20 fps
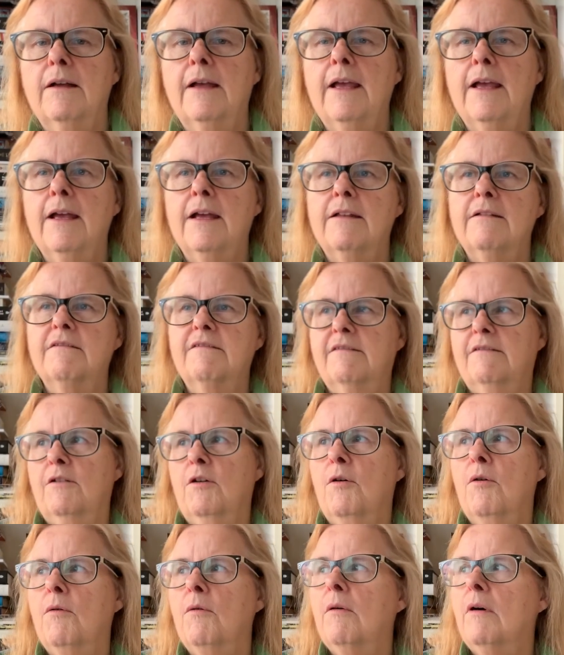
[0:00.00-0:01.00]
And
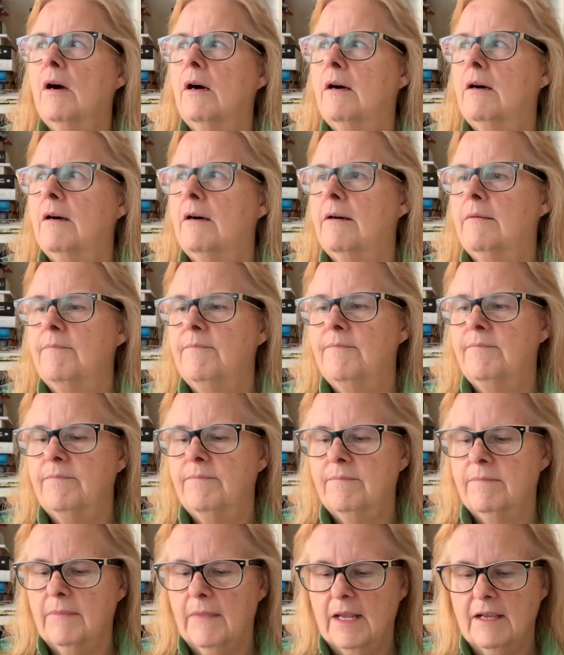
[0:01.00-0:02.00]
so
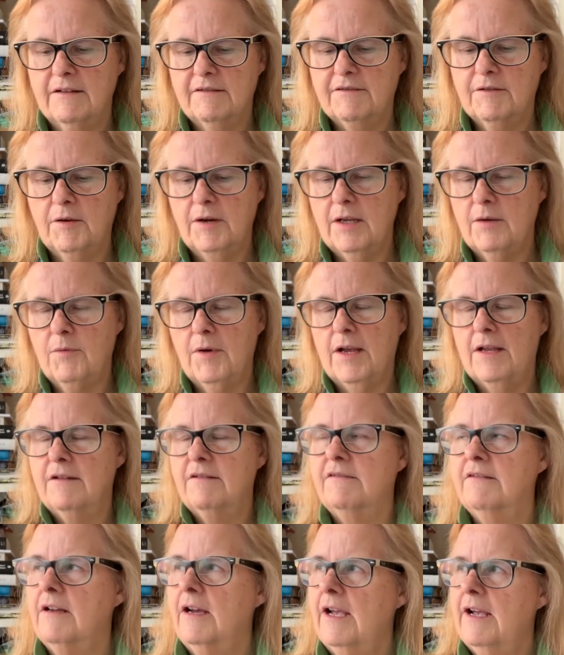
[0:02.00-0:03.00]

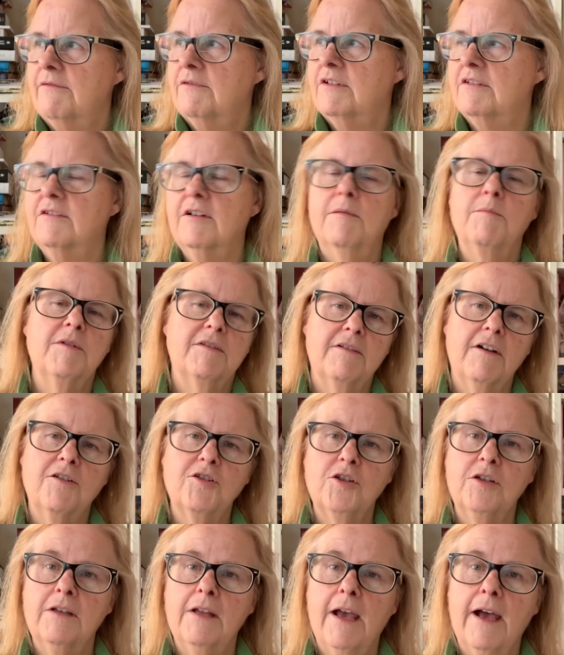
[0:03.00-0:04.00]
anyways, I have to start
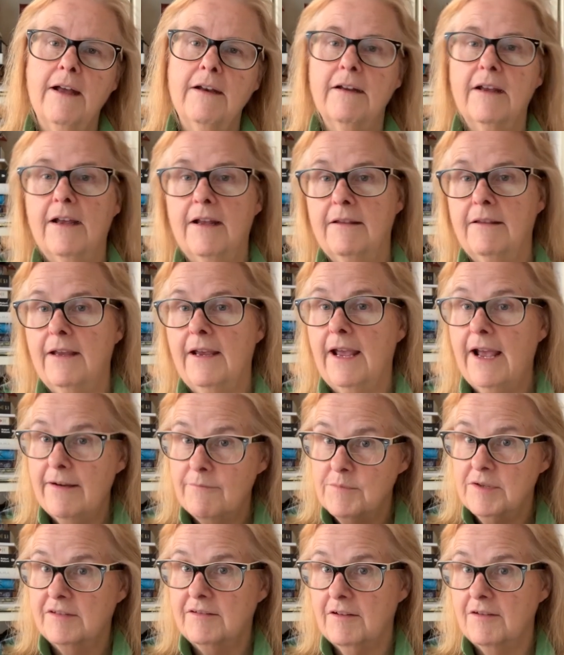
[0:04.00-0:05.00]
massaging that. And they
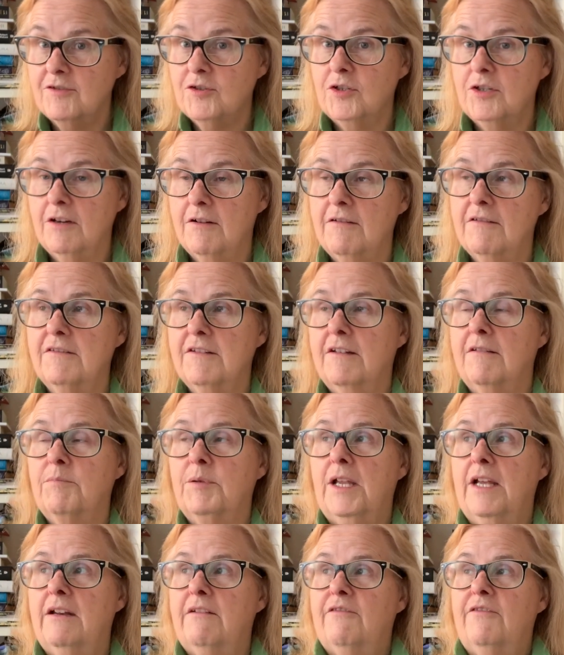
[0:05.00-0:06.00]
have massage chairs at
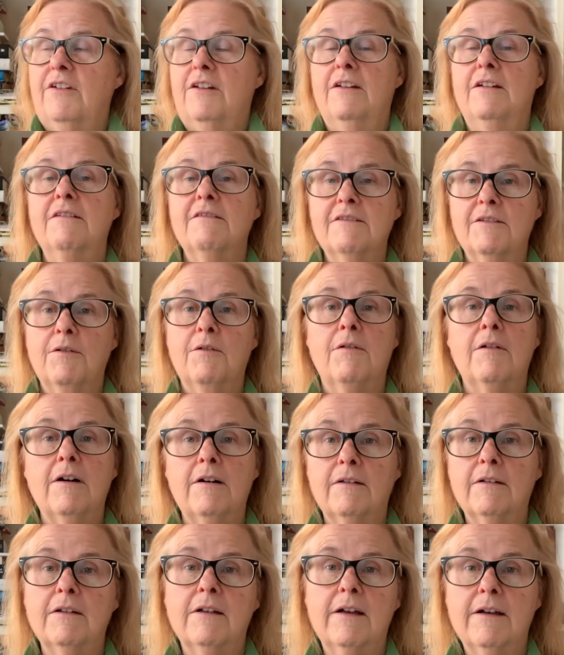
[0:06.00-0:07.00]
Planet Fitness, so
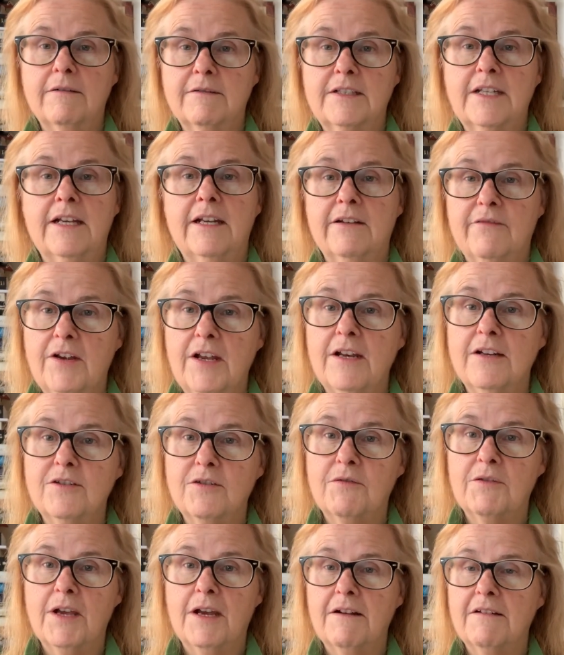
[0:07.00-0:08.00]
I'll take
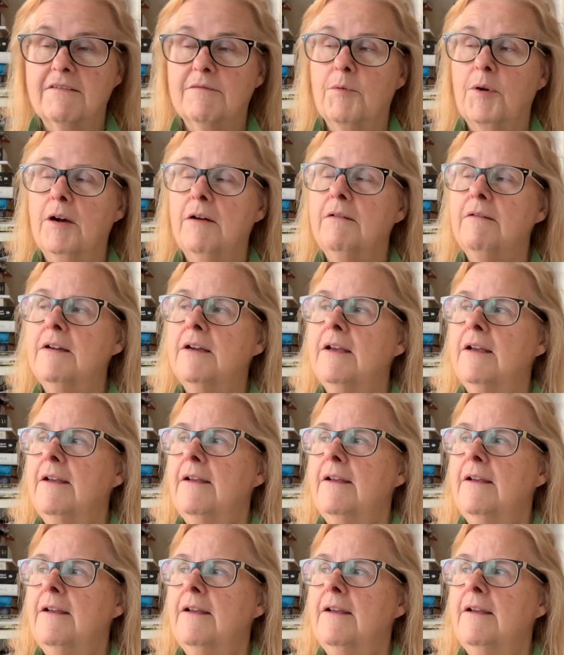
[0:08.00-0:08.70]
advantage of that as well.